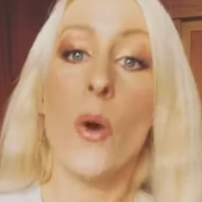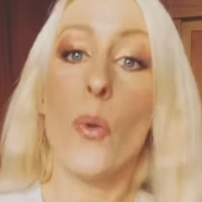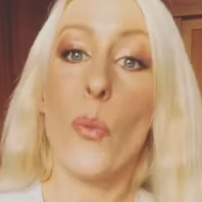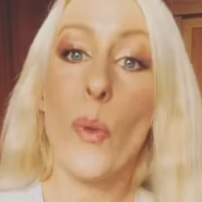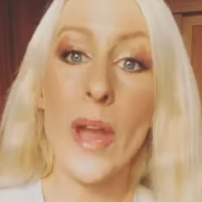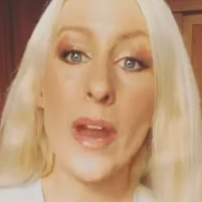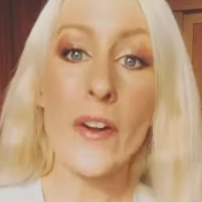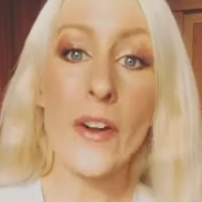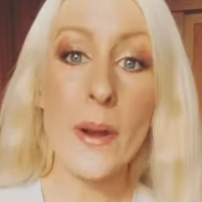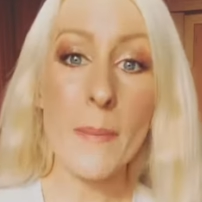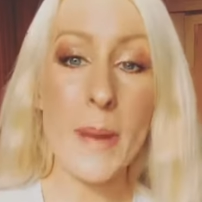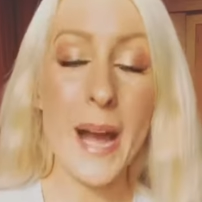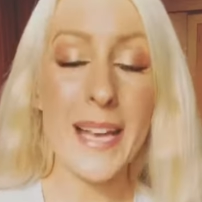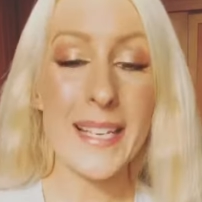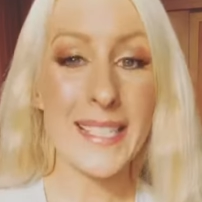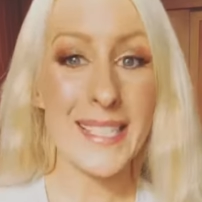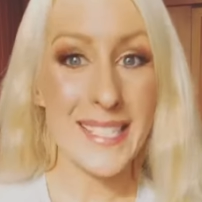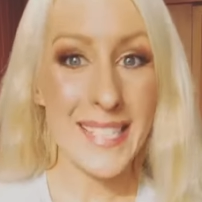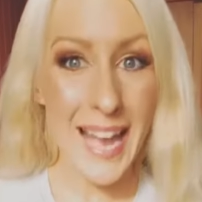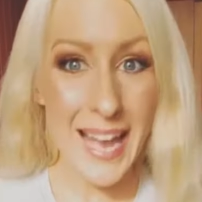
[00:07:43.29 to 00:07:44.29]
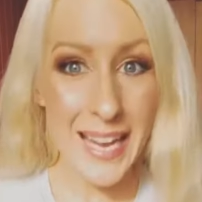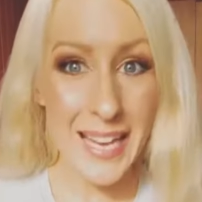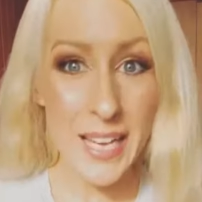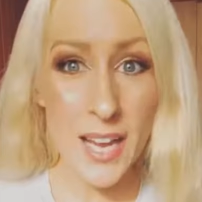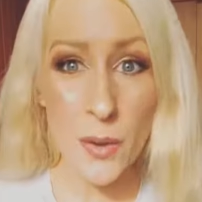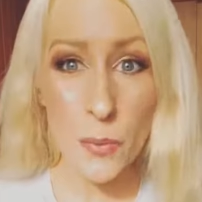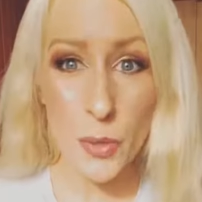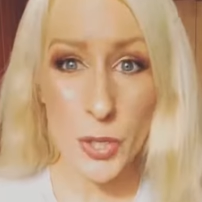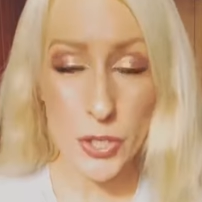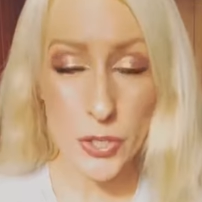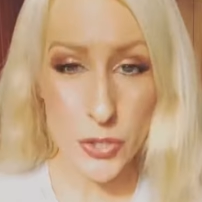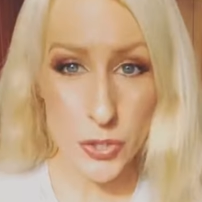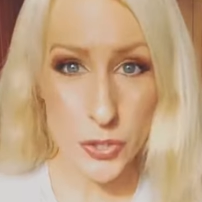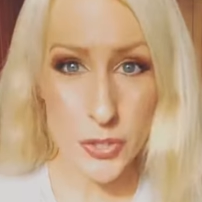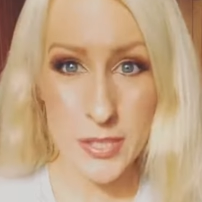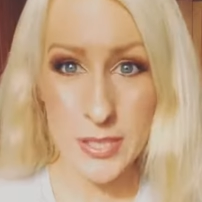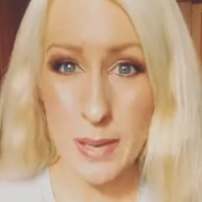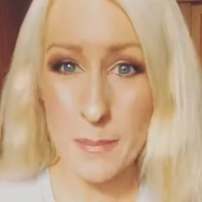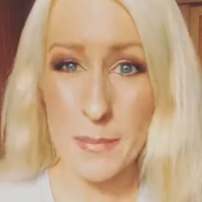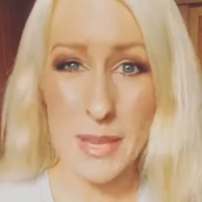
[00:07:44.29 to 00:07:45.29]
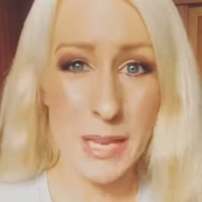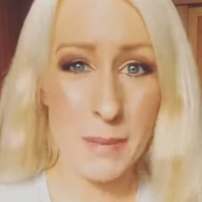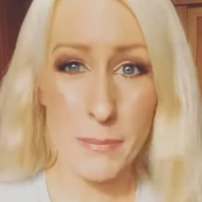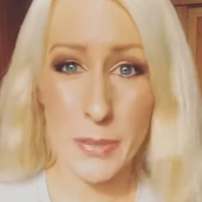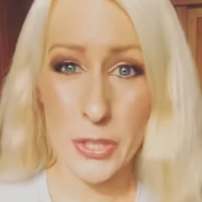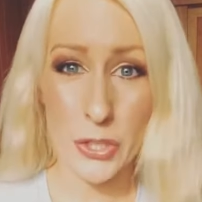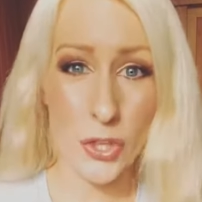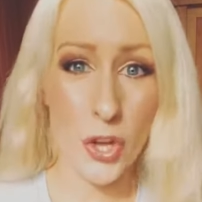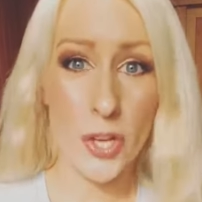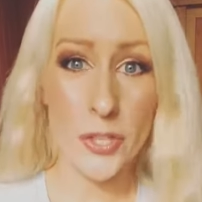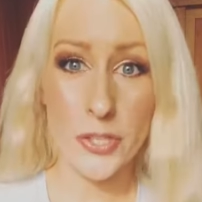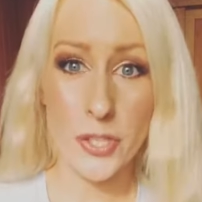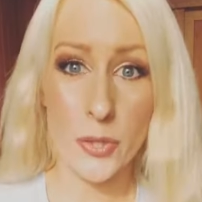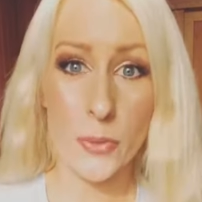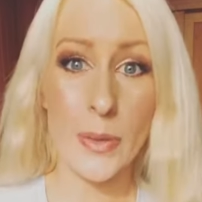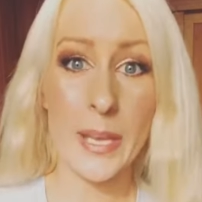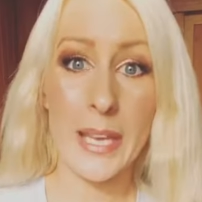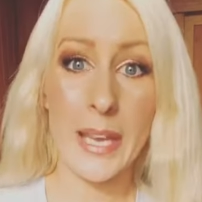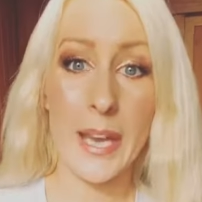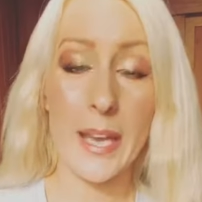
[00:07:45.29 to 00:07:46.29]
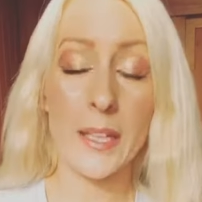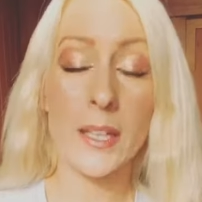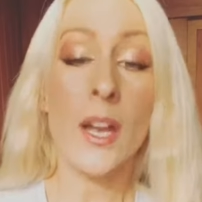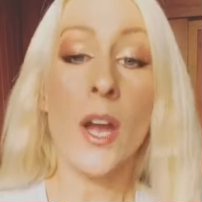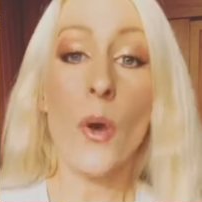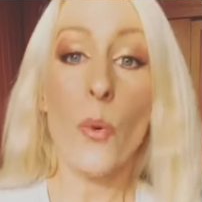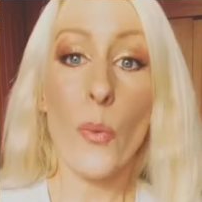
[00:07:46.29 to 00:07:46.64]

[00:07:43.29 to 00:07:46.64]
Where am I saying I want to do something but not doing it?